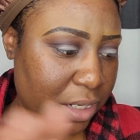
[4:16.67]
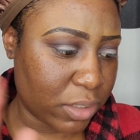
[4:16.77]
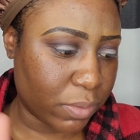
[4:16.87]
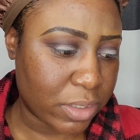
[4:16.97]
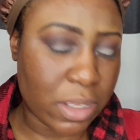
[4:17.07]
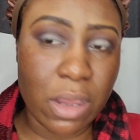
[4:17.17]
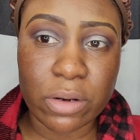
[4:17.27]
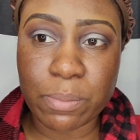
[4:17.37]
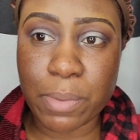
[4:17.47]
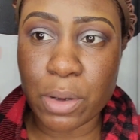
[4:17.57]
And this one is
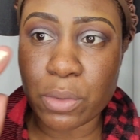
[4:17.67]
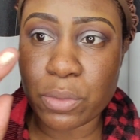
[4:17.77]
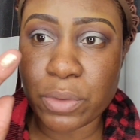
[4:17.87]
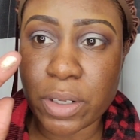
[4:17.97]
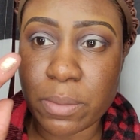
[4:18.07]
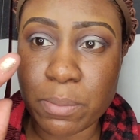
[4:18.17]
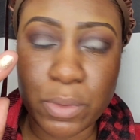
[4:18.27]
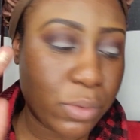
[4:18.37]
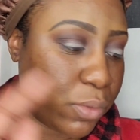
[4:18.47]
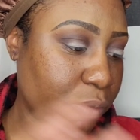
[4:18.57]
called Bold
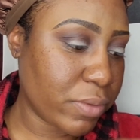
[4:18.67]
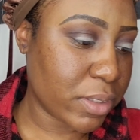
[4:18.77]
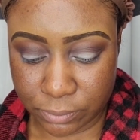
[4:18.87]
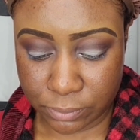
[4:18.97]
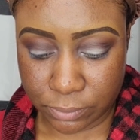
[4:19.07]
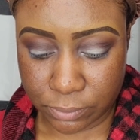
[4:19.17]
Move.